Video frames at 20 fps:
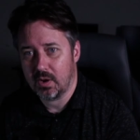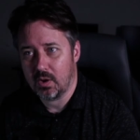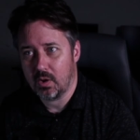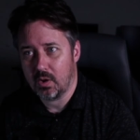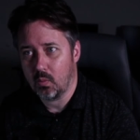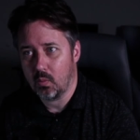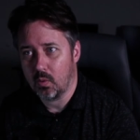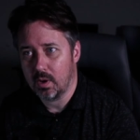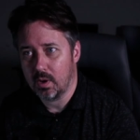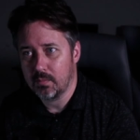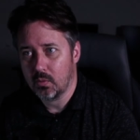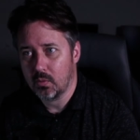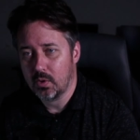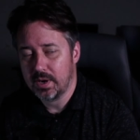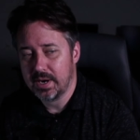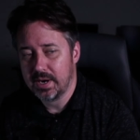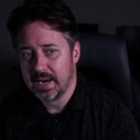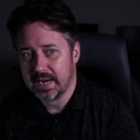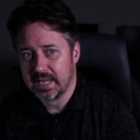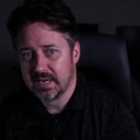One more
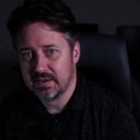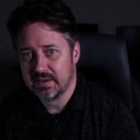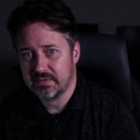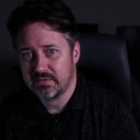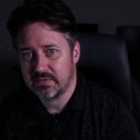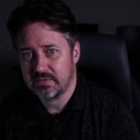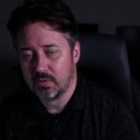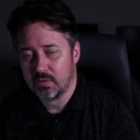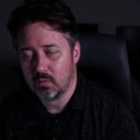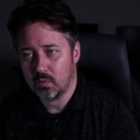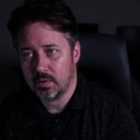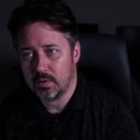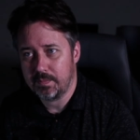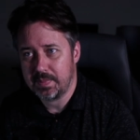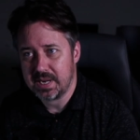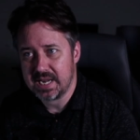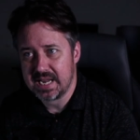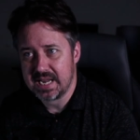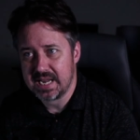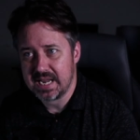negative would
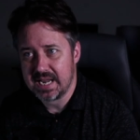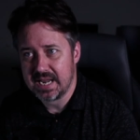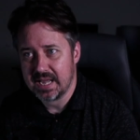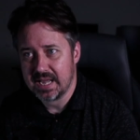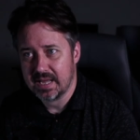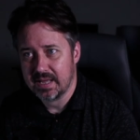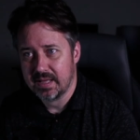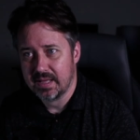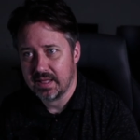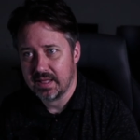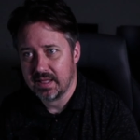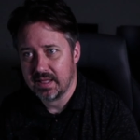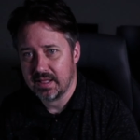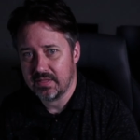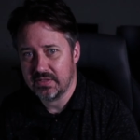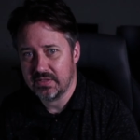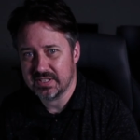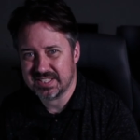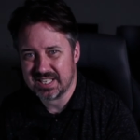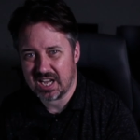be
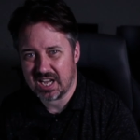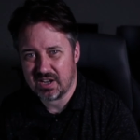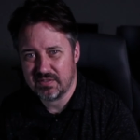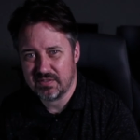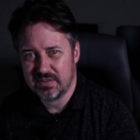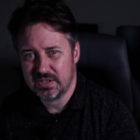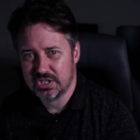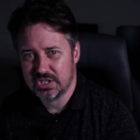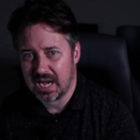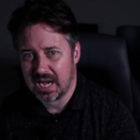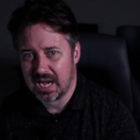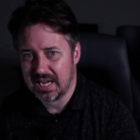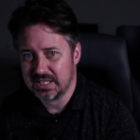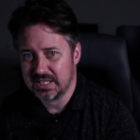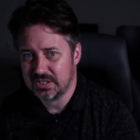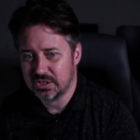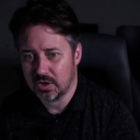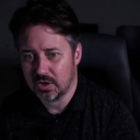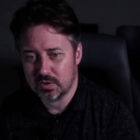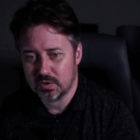the salvage. I
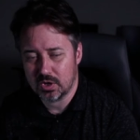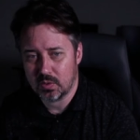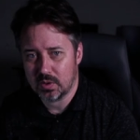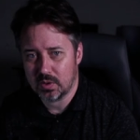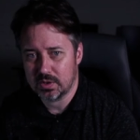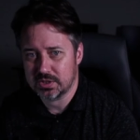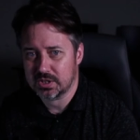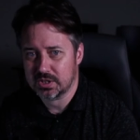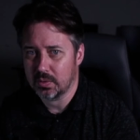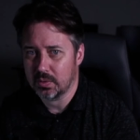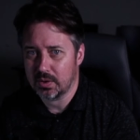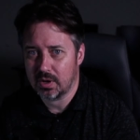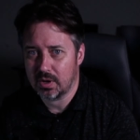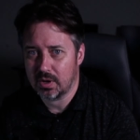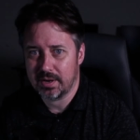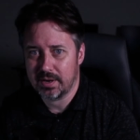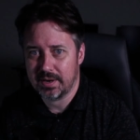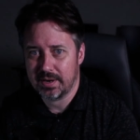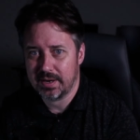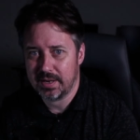don't know what's going
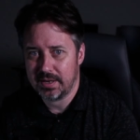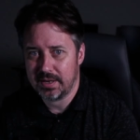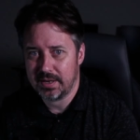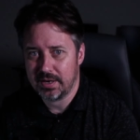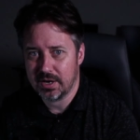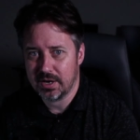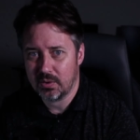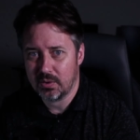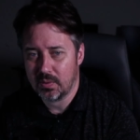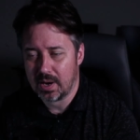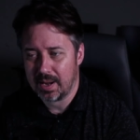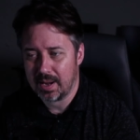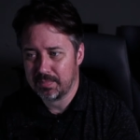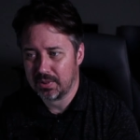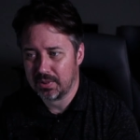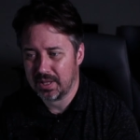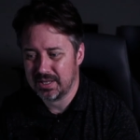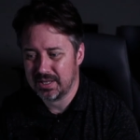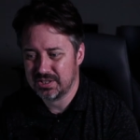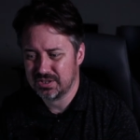on. You know, I
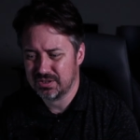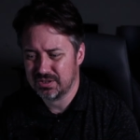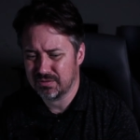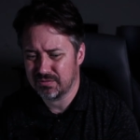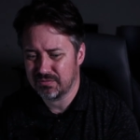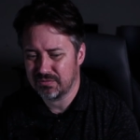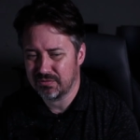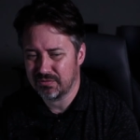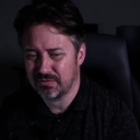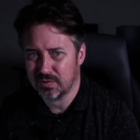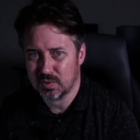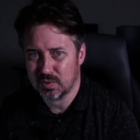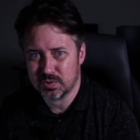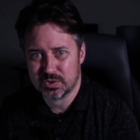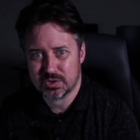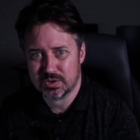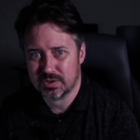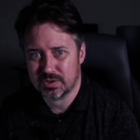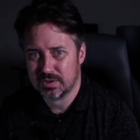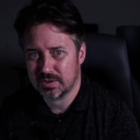pledged the
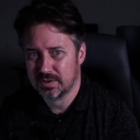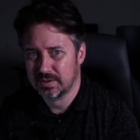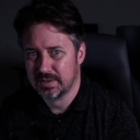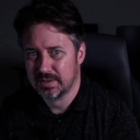Vulture,